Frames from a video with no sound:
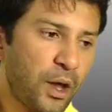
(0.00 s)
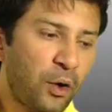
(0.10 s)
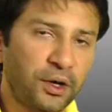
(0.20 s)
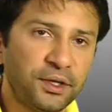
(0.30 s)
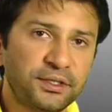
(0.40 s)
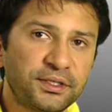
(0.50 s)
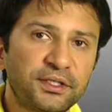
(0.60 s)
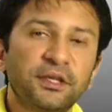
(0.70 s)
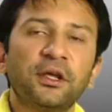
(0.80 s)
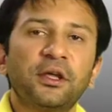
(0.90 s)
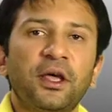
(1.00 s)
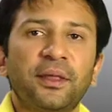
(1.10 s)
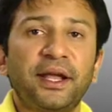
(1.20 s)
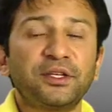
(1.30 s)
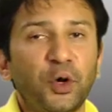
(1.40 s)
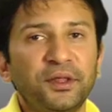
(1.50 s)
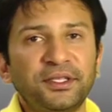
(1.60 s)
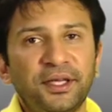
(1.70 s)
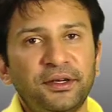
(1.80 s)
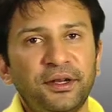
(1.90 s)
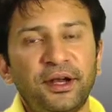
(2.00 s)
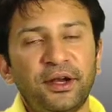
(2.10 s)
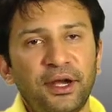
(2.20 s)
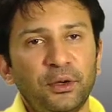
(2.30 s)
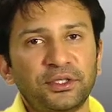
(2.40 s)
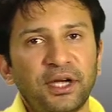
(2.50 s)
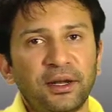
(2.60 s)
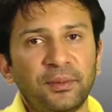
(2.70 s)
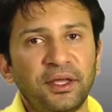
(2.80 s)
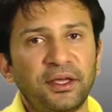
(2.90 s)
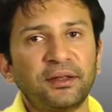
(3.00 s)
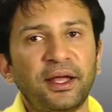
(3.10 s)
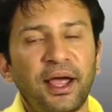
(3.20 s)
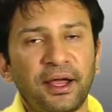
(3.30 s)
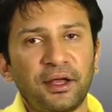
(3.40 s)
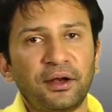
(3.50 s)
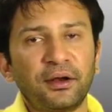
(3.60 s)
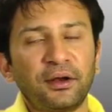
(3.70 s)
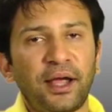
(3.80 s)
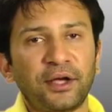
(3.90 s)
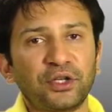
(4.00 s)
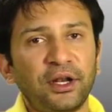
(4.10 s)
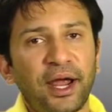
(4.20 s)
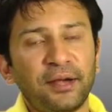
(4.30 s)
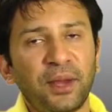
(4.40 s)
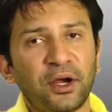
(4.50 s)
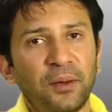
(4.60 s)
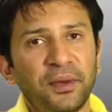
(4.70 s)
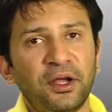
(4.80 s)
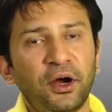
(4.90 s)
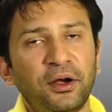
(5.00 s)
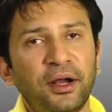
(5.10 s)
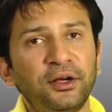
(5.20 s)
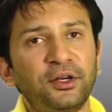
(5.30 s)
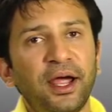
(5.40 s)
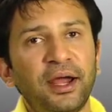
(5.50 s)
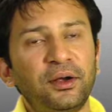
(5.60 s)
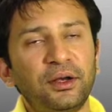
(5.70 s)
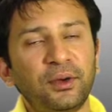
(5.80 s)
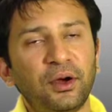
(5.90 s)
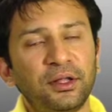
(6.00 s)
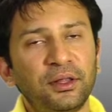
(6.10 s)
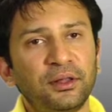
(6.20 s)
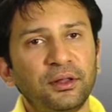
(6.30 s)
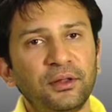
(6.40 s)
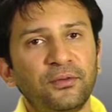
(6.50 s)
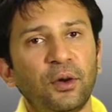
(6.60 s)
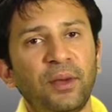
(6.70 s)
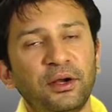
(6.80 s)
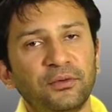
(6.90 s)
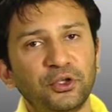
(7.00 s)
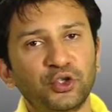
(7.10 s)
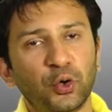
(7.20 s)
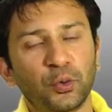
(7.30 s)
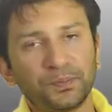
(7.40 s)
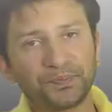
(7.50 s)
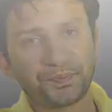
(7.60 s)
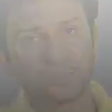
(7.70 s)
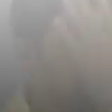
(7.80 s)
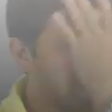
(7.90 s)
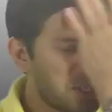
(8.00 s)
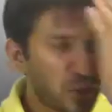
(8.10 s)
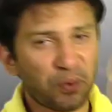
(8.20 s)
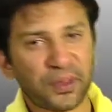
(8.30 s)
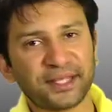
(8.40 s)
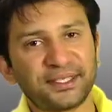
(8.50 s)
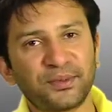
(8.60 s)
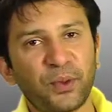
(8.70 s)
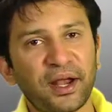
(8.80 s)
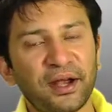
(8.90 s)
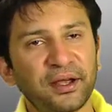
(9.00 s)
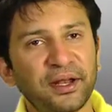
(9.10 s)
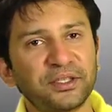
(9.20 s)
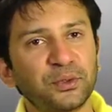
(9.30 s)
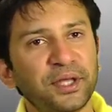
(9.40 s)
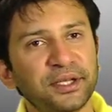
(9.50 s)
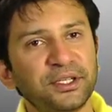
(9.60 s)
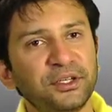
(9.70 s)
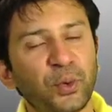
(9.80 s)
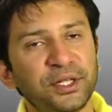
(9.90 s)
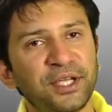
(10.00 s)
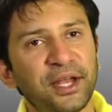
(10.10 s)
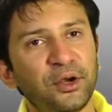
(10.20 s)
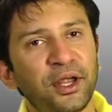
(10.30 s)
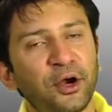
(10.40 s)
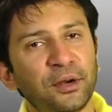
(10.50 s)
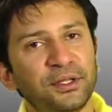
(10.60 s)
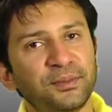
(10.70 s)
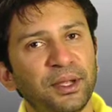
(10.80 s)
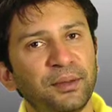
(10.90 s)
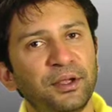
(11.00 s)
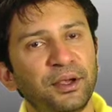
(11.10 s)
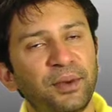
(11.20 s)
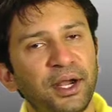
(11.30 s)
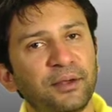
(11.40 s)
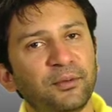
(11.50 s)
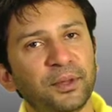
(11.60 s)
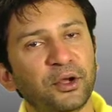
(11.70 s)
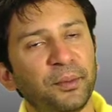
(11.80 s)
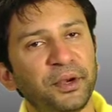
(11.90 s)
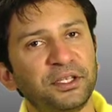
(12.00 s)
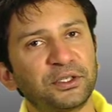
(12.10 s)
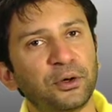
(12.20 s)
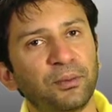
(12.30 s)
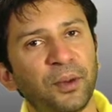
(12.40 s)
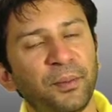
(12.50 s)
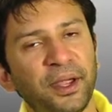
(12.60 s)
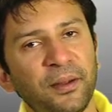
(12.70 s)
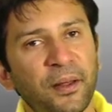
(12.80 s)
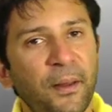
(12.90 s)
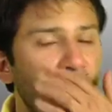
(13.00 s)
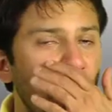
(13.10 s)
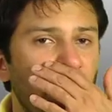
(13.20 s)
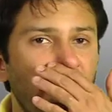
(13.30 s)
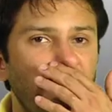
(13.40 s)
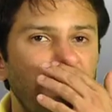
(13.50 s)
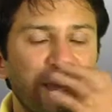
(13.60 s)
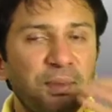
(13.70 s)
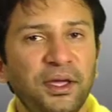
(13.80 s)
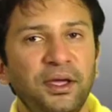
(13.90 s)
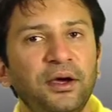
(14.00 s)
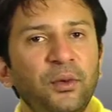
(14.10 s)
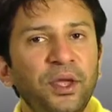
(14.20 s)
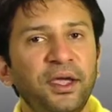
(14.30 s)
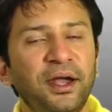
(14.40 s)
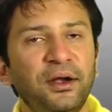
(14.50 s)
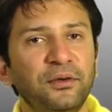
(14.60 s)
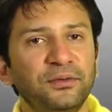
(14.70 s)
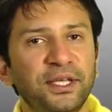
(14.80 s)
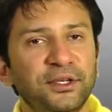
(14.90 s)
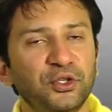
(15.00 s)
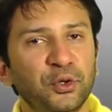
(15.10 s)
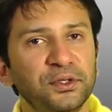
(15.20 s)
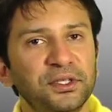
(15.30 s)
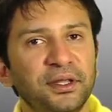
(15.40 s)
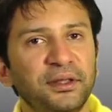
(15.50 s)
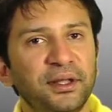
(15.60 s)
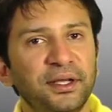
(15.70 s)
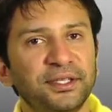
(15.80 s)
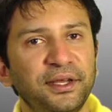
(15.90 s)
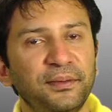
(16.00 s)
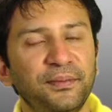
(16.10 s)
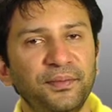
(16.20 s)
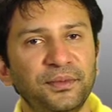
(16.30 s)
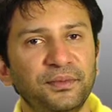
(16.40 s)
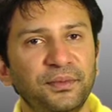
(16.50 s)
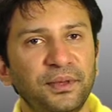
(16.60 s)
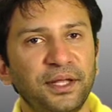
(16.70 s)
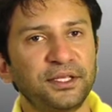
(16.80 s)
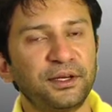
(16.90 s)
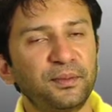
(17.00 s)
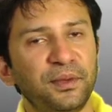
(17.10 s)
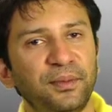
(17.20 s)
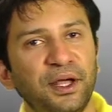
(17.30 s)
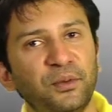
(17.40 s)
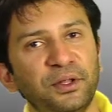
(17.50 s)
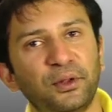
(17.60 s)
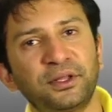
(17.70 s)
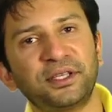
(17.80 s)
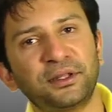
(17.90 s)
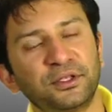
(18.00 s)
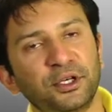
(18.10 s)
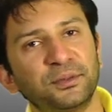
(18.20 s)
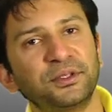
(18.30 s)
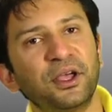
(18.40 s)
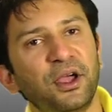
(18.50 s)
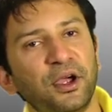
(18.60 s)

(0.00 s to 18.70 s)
August. And then I joined this internet radio startup thinking that I can actually write my comedy content and try it in the format of a show. So that's when I realized 2012 January, I got this big break from the comedy store in Bombay. And they gave me a weekend of 6 shows. And I said, that's it. I'm done with all these other jobs.